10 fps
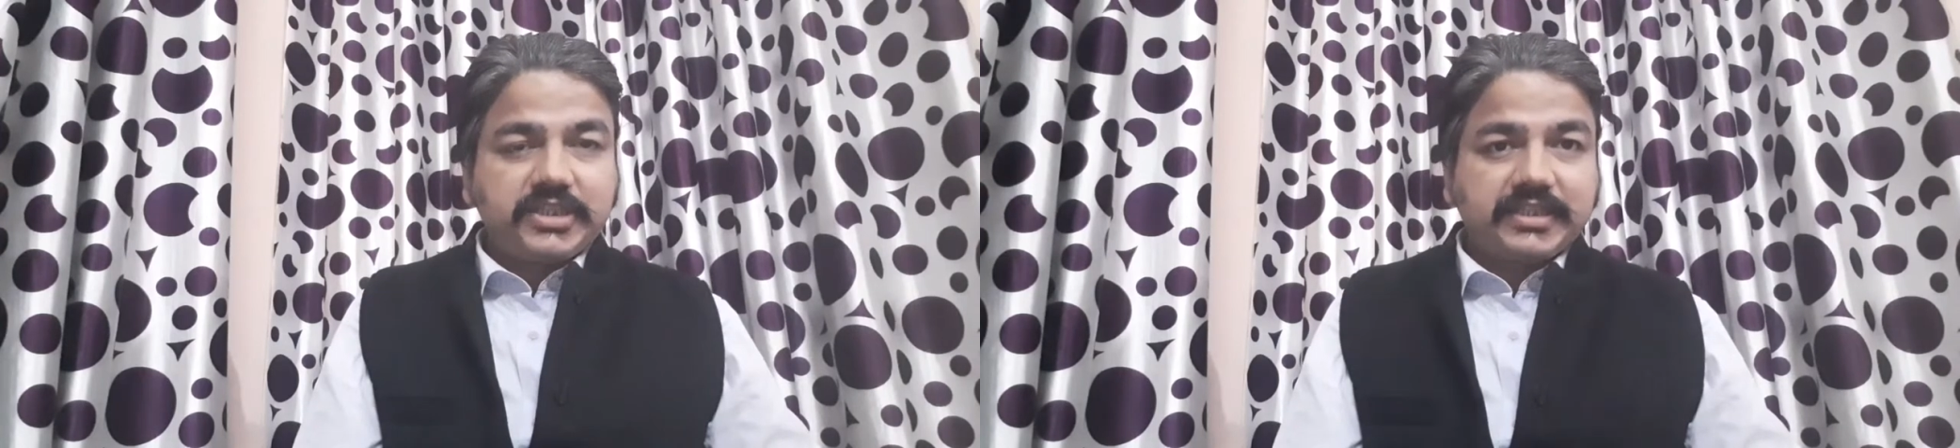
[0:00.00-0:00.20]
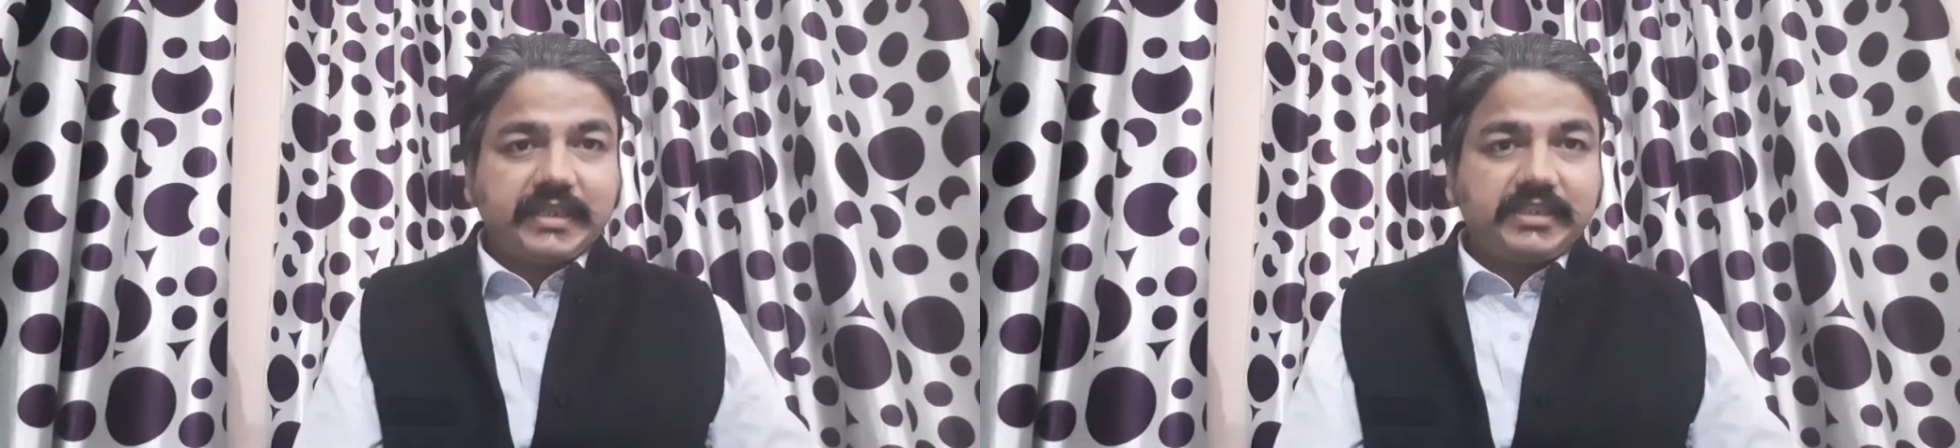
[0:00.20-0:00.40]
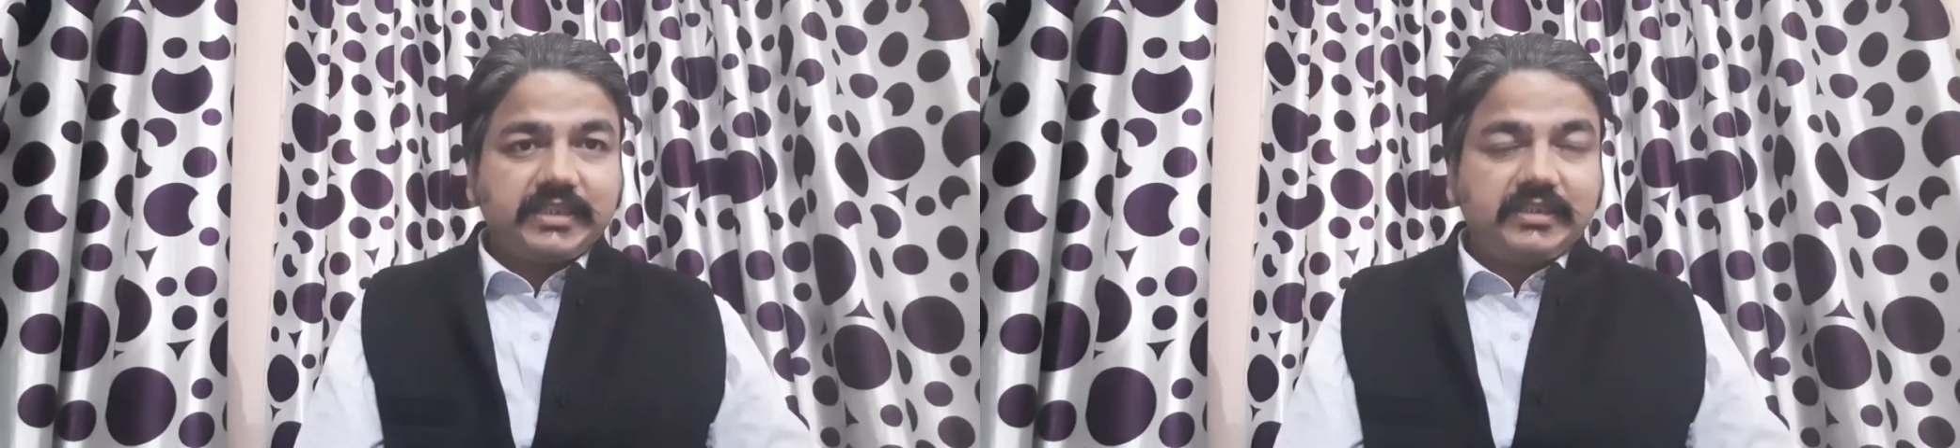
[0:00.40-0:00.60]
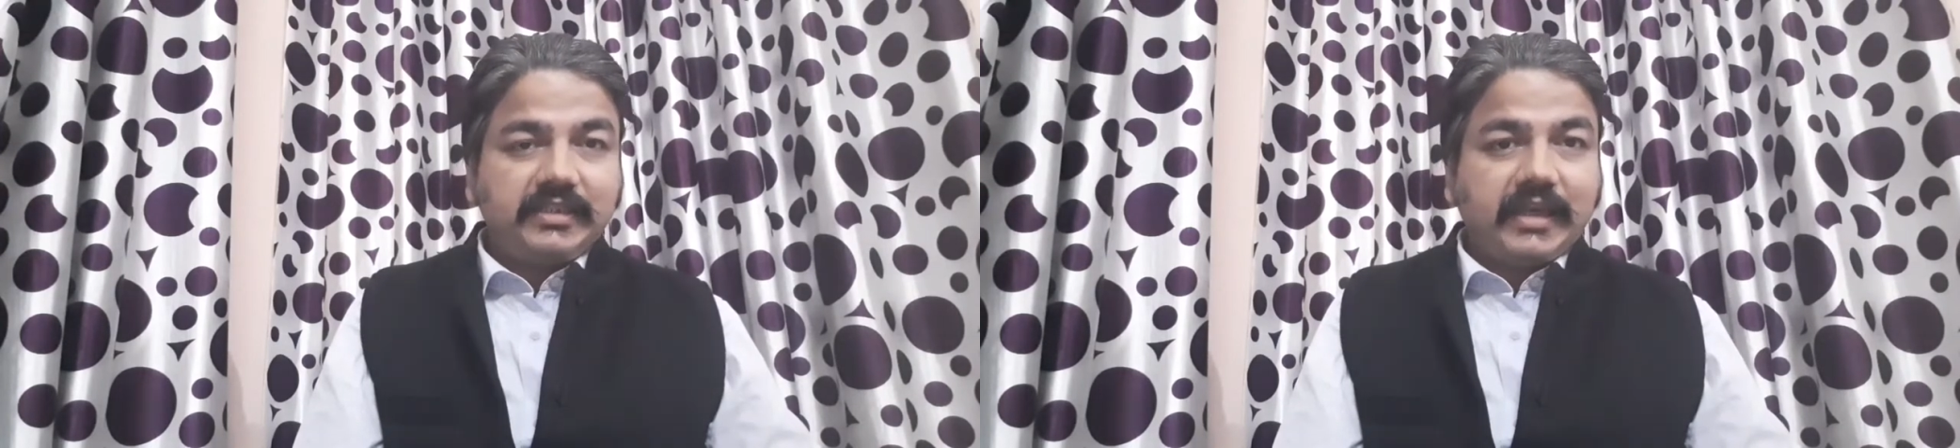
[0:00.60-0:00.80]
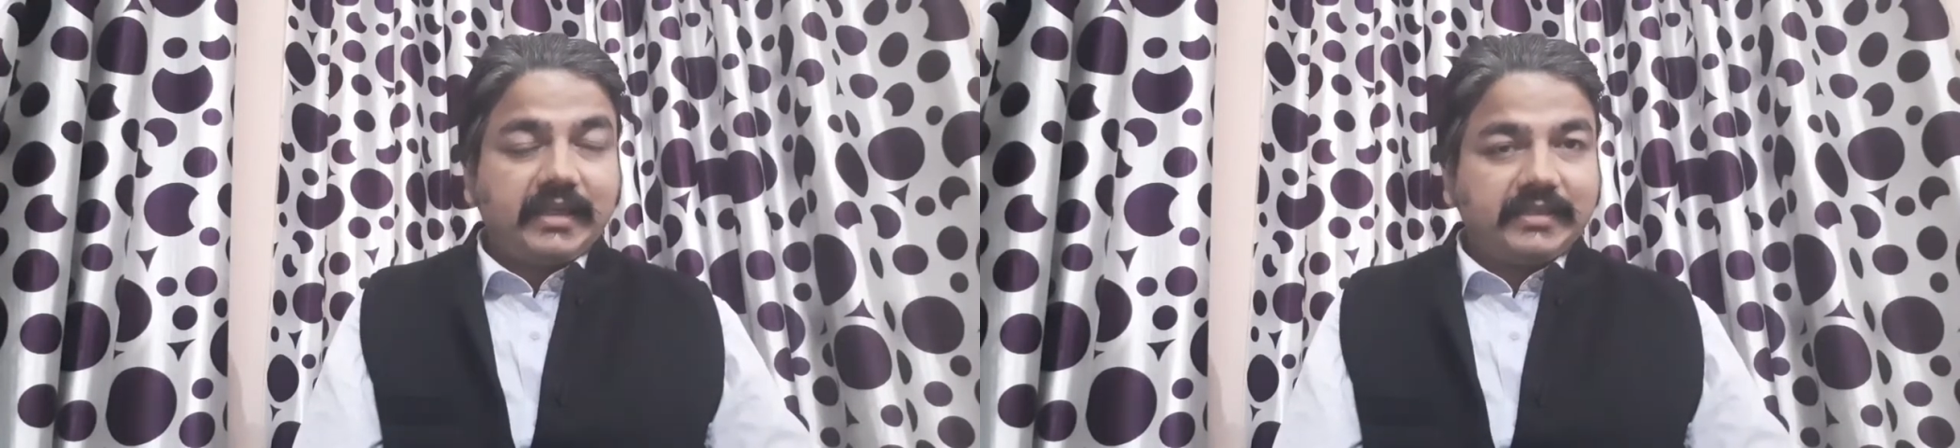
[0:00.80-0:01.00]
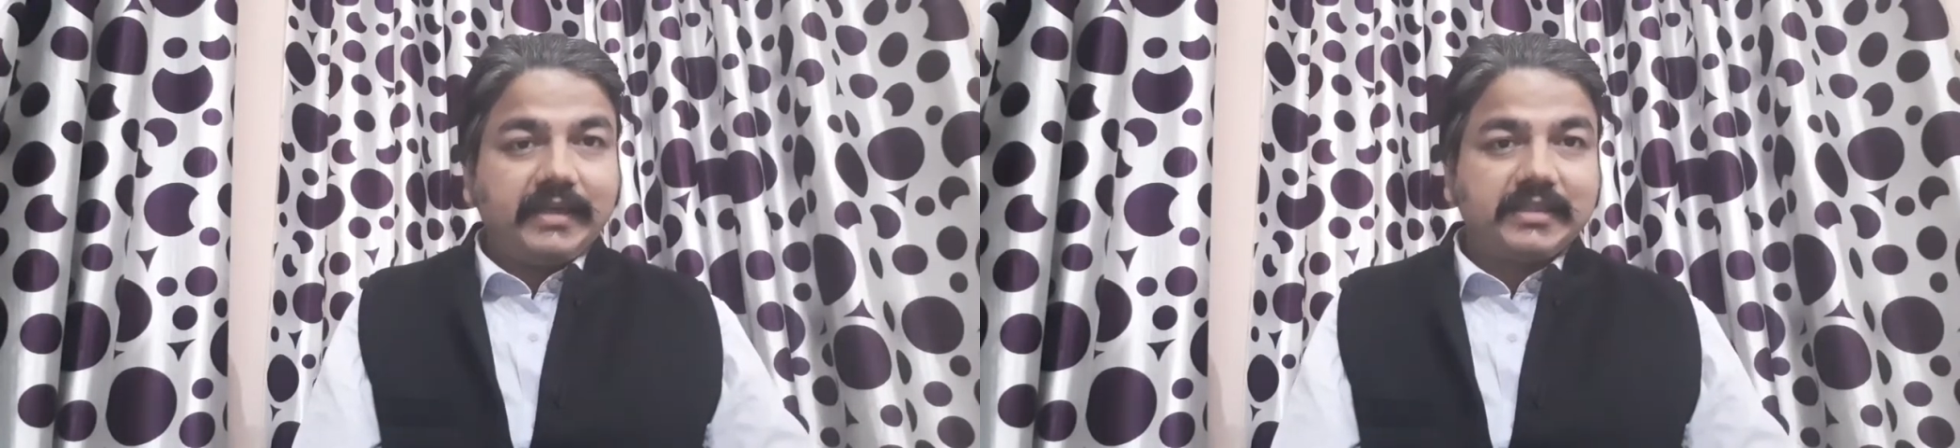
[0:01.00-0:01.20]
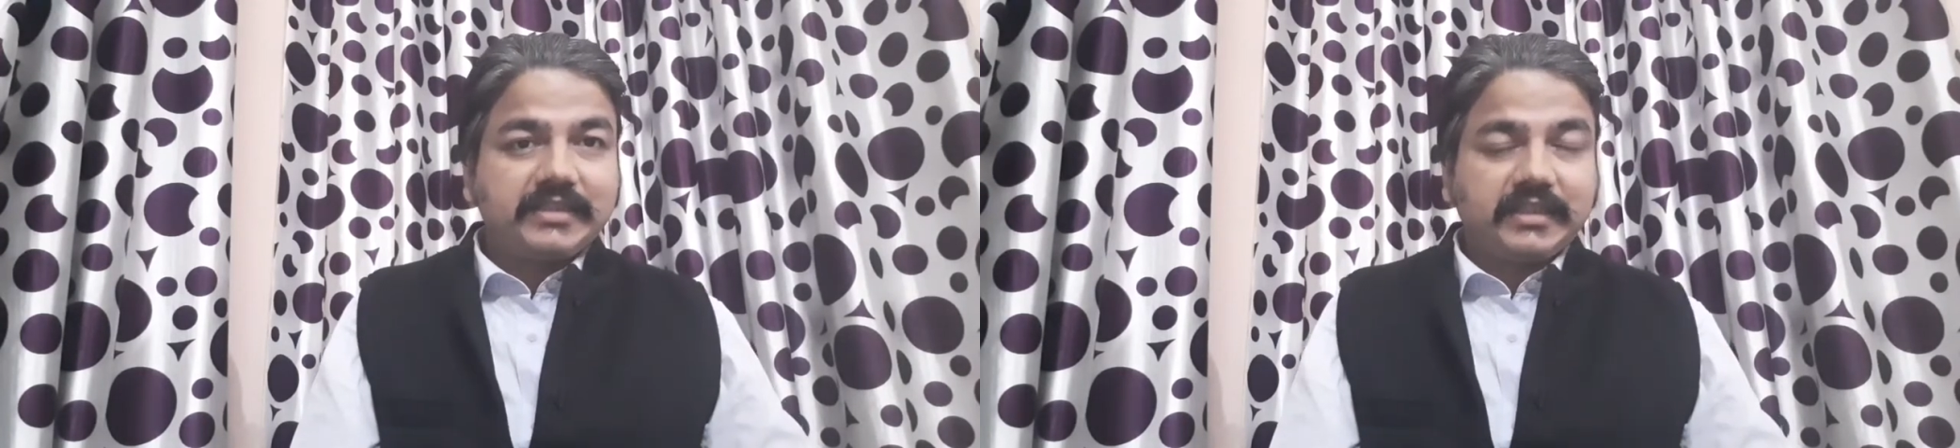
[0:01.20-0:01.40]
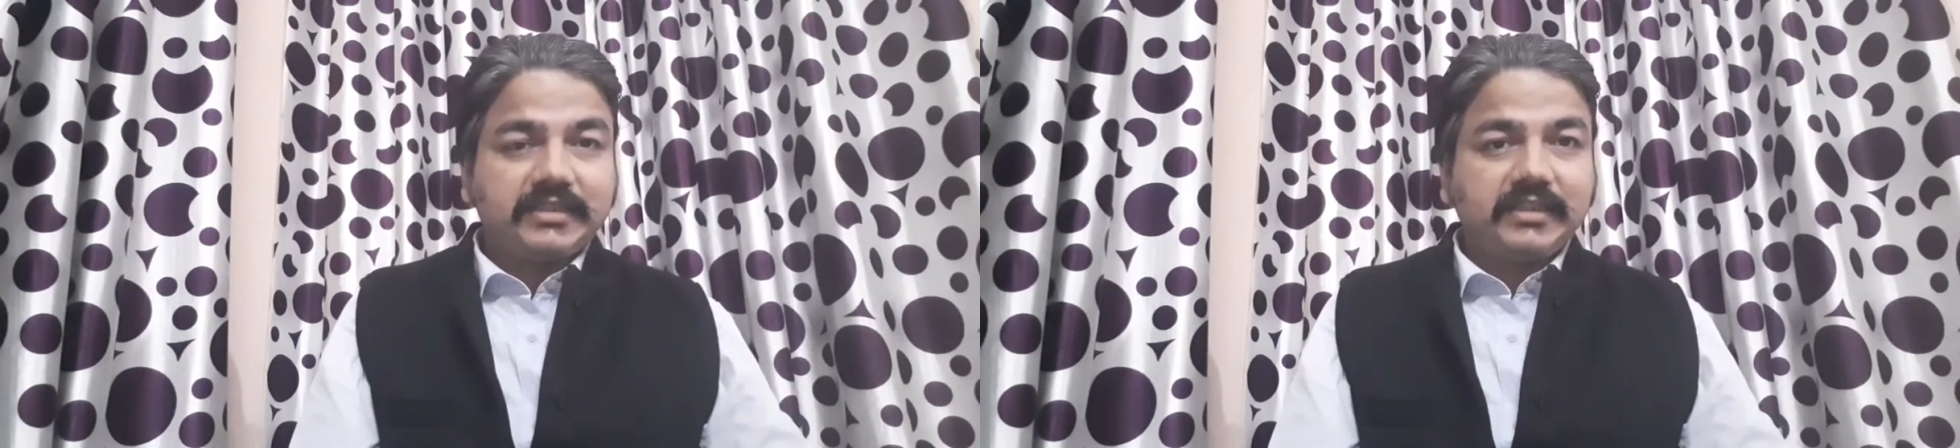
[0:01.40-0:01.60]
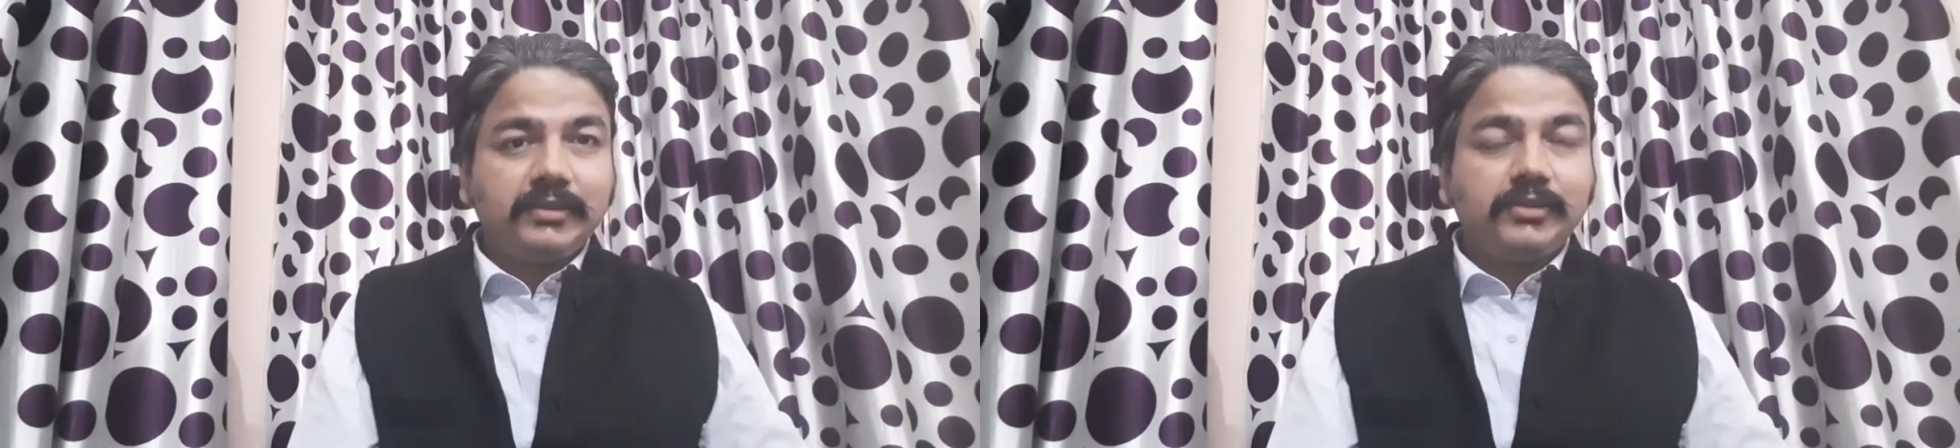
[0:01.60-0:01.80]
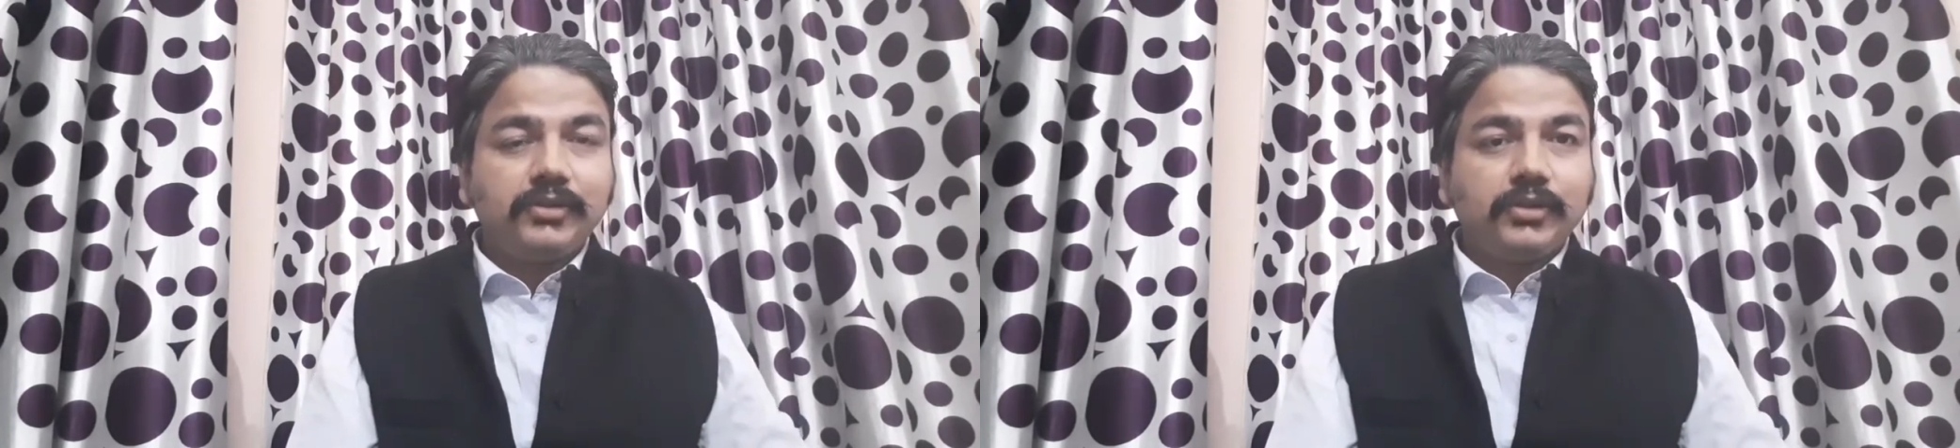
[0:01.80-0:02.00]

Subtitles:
sector and the health sector.